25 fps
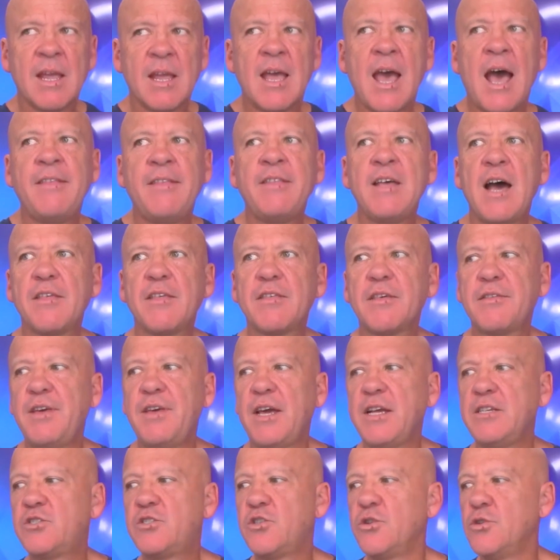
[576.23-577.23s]
And the other
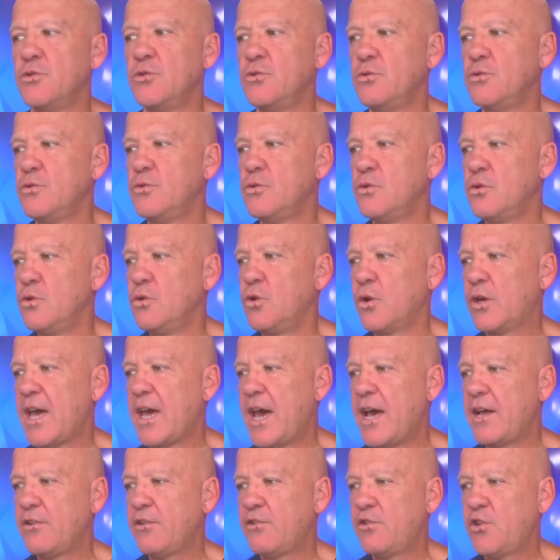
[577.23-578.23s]
thing to look
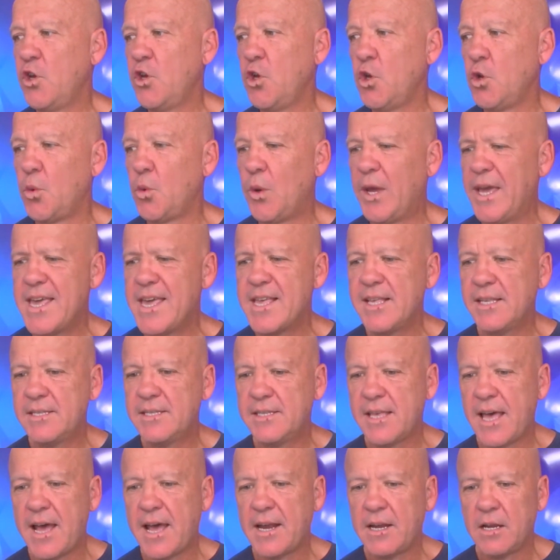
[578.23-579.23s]
at too is
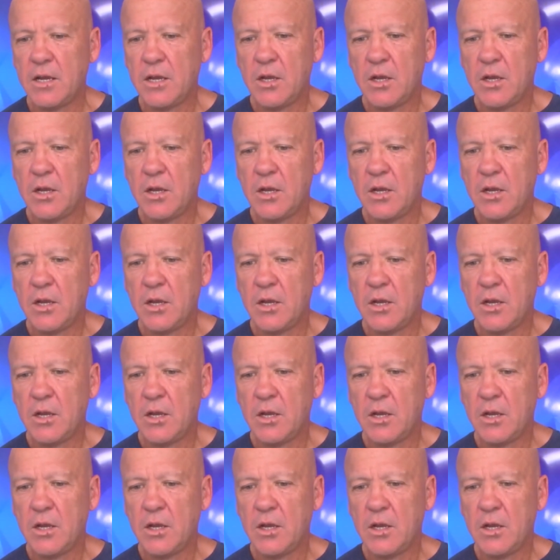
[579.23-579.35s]
that